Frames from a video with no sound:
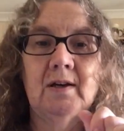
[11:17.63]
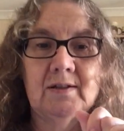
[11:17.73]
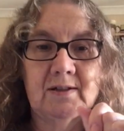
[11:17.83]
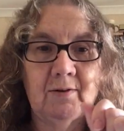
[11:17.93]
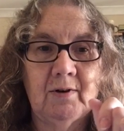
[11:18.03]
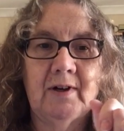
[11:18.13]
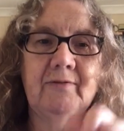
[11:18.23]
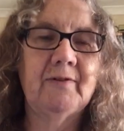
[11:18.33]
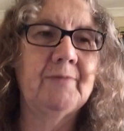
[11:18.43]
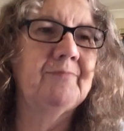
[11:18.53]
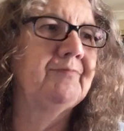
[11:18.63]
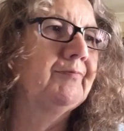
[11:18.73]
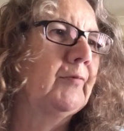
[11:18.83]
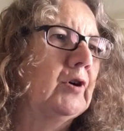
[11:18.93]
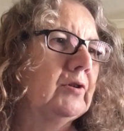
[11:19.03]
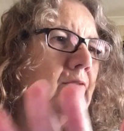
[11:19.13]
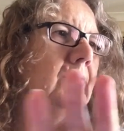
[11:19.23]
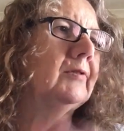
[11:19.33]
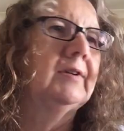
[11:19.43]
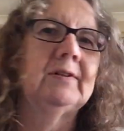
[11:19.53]
So I've got it all
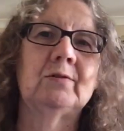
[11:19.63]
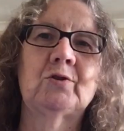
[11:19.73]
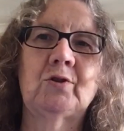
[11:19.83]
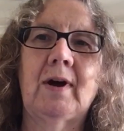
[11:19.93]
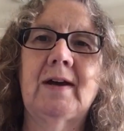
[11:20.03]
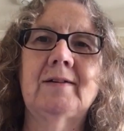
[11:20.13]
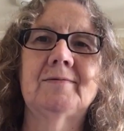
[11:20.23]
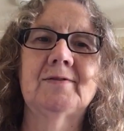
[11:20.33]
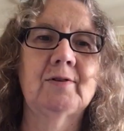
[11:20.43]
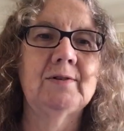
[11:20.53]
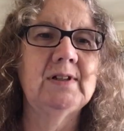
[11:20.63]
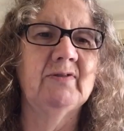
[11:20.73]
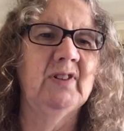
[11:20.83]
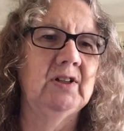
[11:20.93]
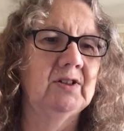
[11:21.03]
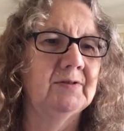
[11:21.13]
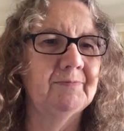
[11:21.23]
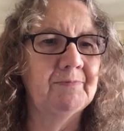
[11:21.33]
on a little tray, so I need to finish it.